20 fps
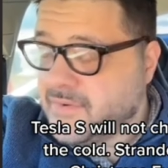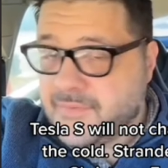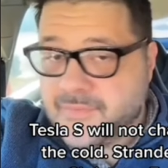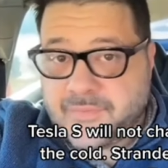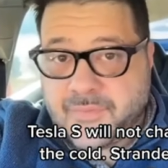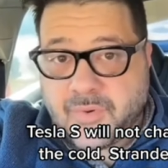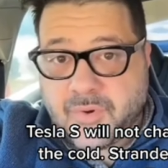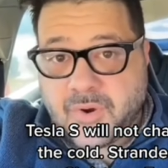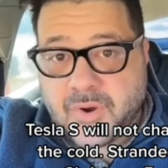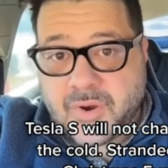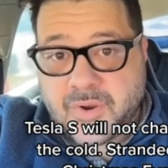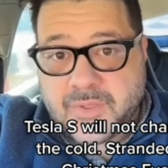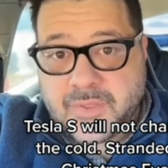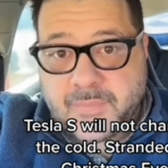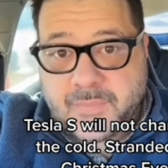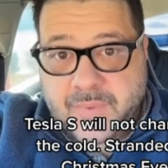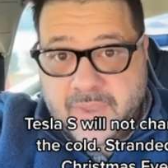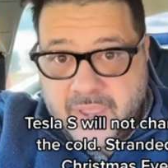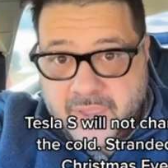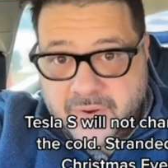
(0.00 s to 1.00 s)
for the
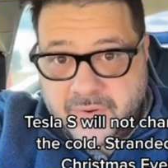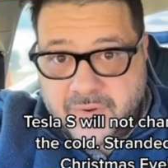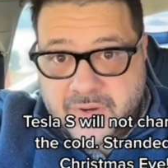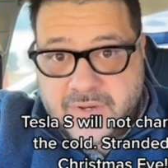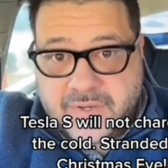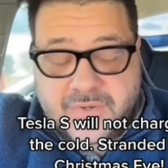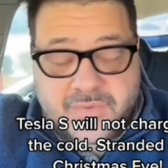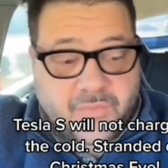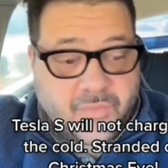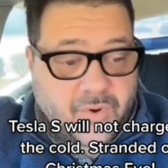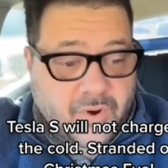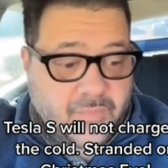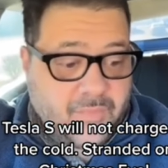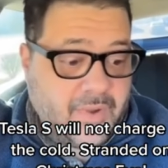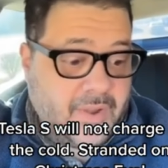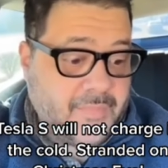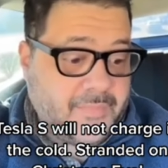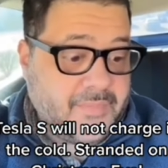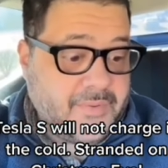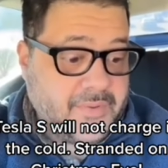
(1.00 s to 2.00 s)
battery to warm
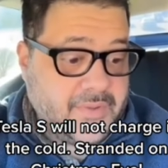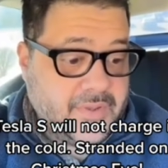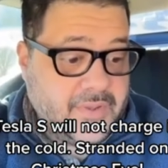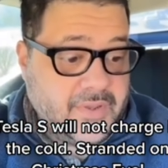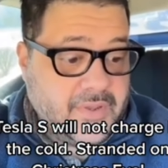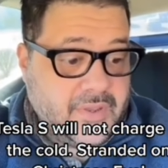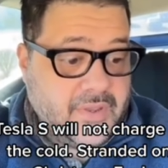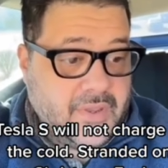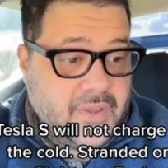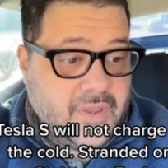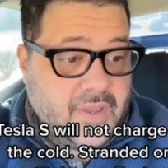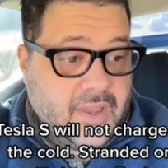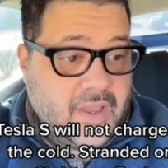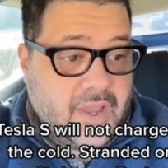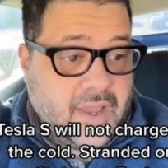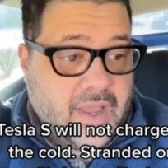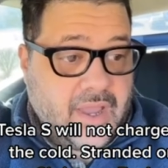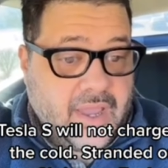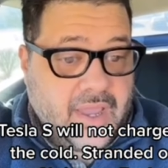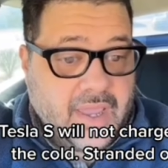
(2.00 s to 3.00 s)
up.
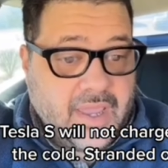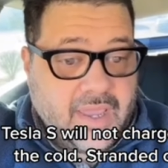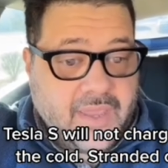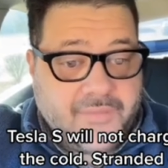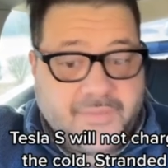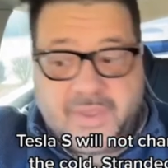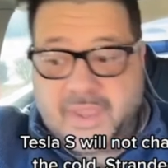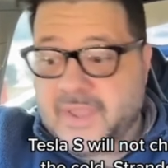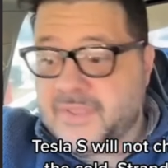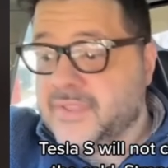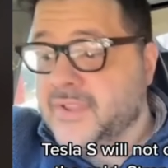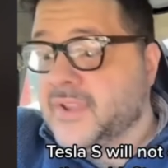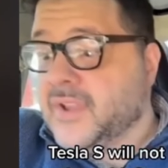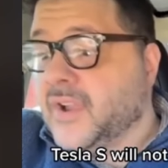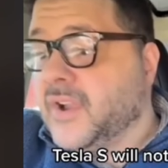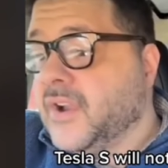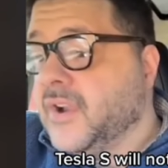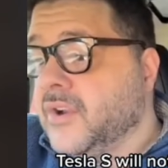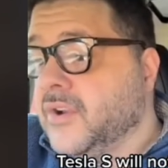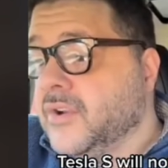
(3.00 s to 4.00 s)
I have had the
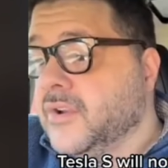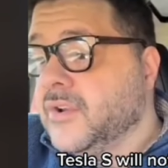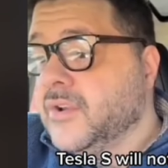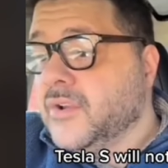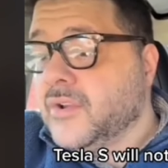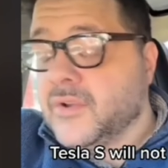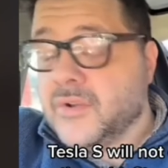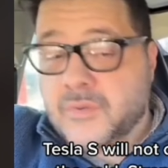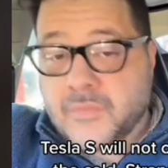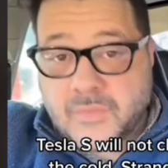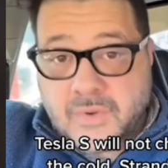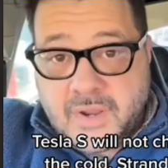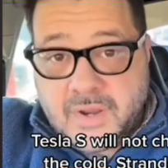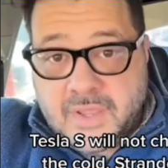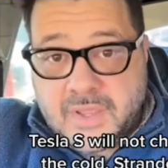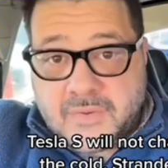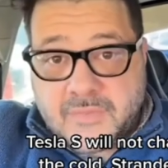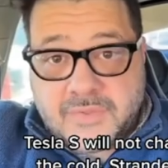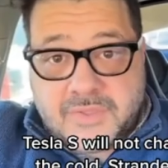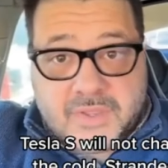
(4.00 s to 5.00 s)
car
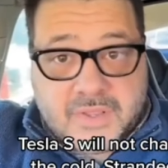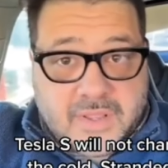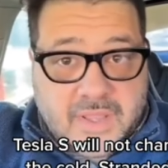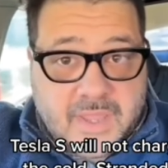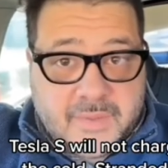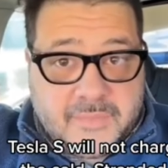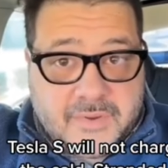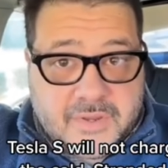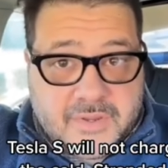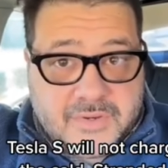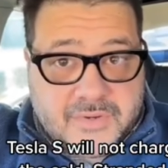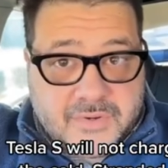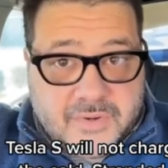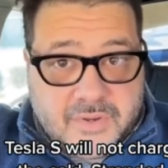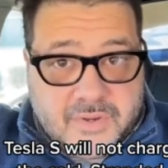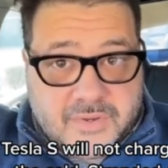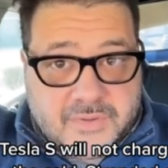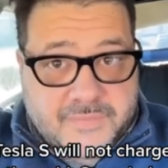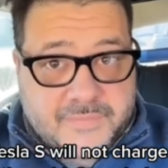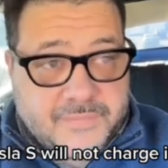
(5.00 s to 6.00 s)
running with the climate
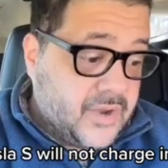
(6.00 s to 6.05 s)
control.